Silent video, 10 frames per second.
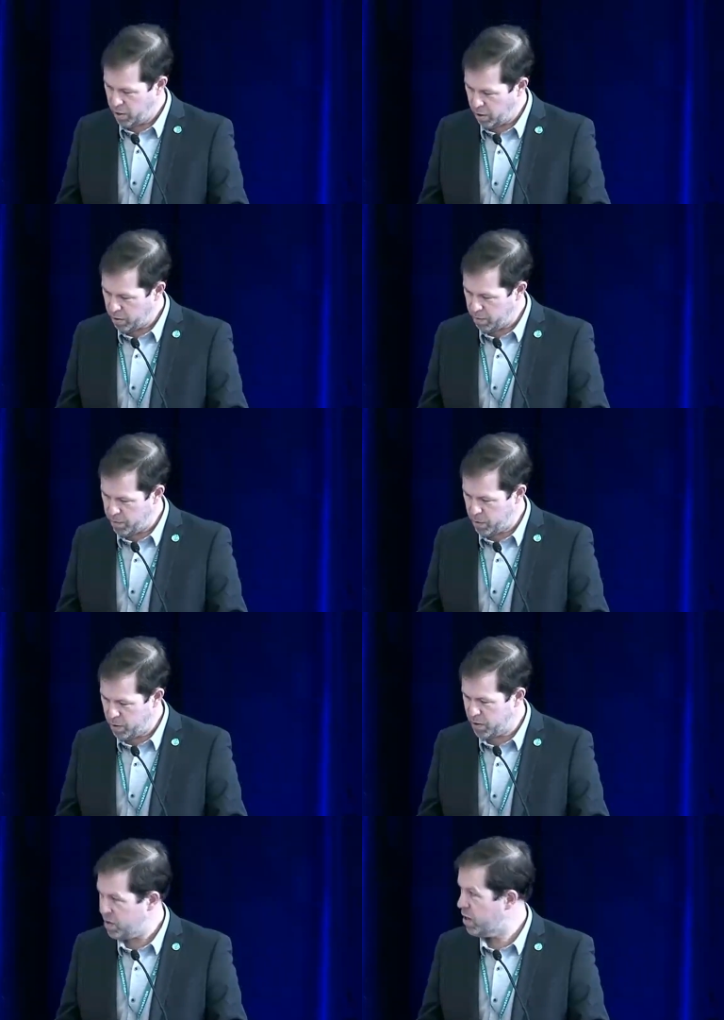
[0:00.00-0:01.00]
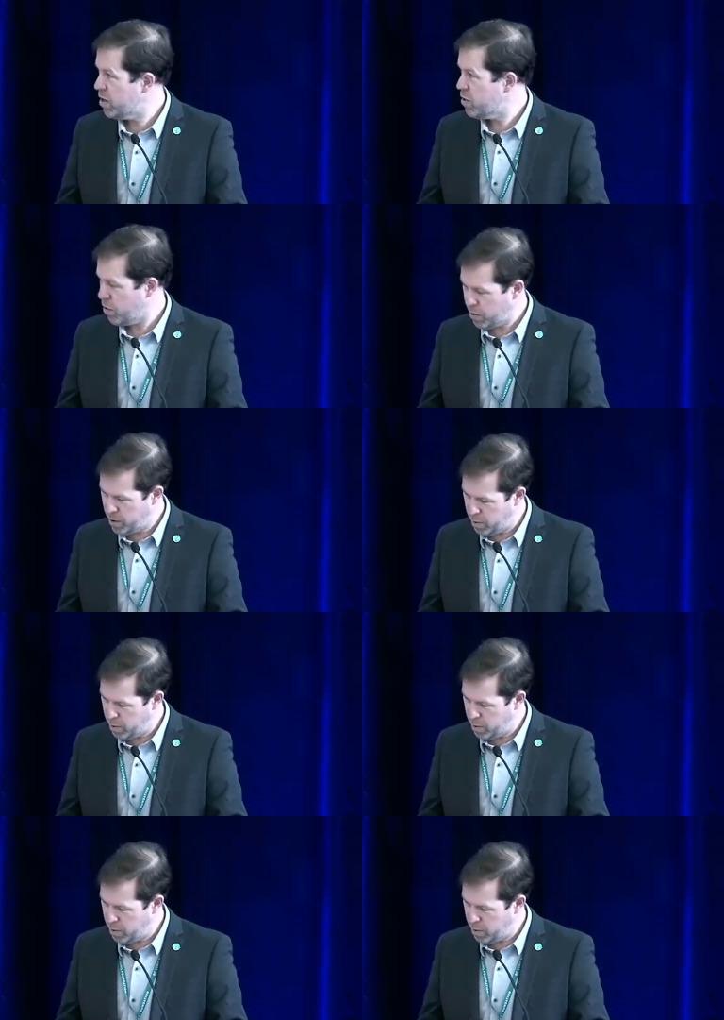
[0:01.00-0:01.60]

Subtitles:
Dr. Voogt is an editorial